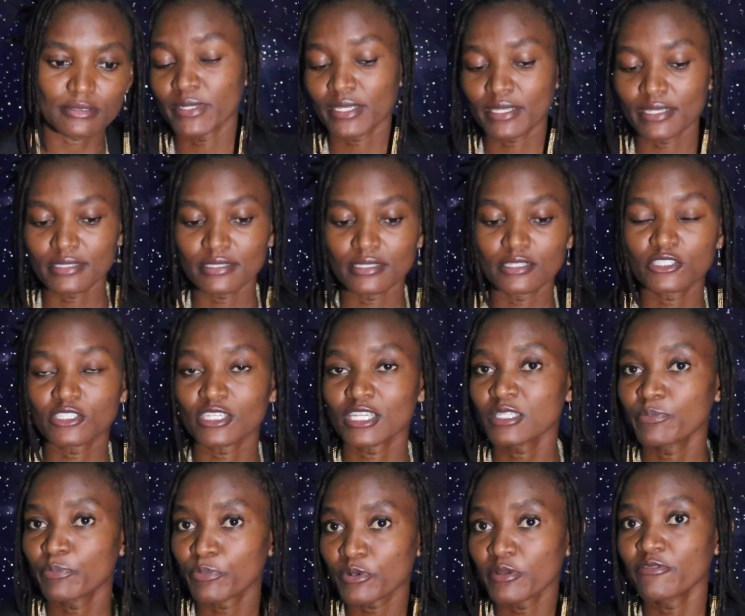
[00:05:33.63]
magazine
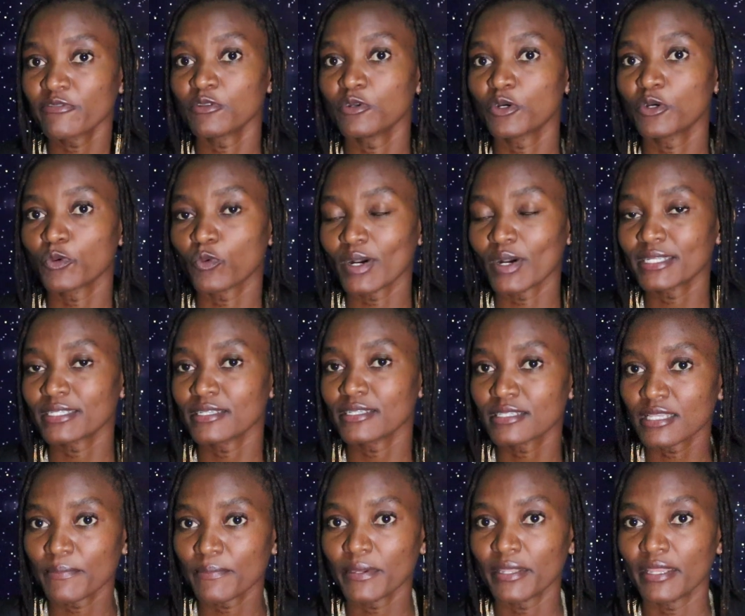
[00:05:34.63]
just briefly on what
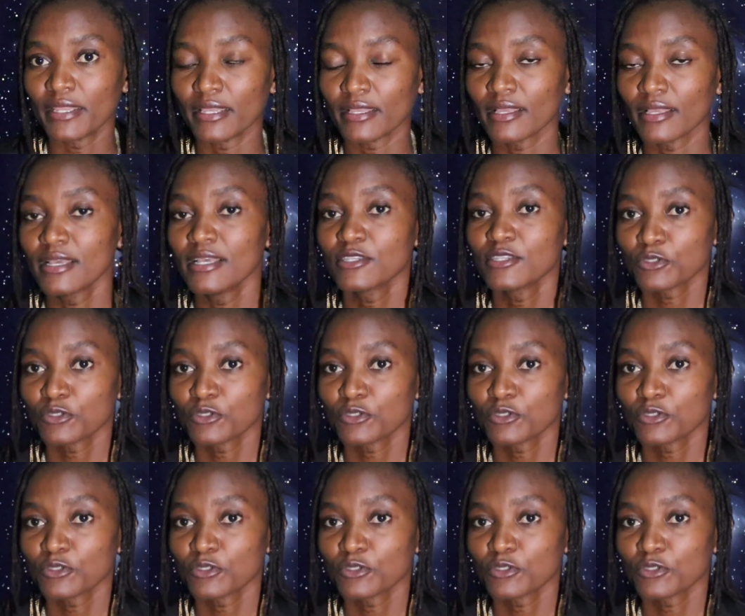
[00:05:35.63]
is happening